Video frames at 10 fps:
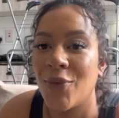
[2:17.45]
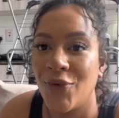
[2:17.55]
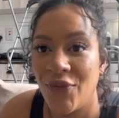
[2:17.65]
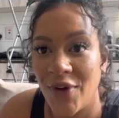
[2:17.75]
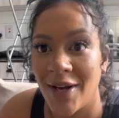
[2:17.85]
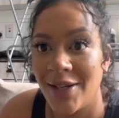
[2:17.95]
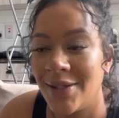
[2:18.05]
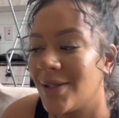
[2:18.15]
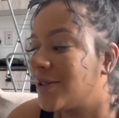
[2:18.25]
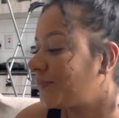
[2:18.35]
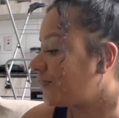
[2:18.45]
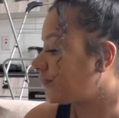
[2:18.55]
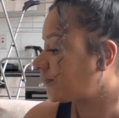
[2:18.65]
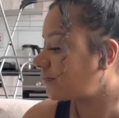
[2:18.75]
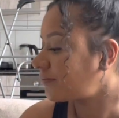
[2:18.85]
all first
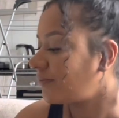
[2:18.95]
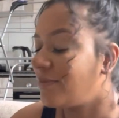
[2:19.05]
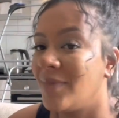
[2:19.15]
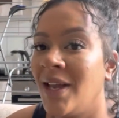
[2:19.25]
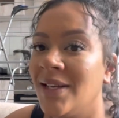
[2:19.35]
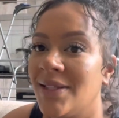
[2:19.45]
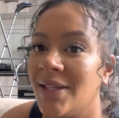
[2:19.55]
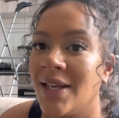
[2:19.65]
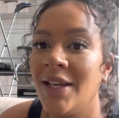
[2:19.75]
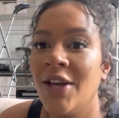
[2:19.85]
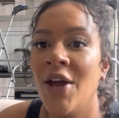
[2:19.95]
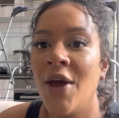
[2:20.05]
and see.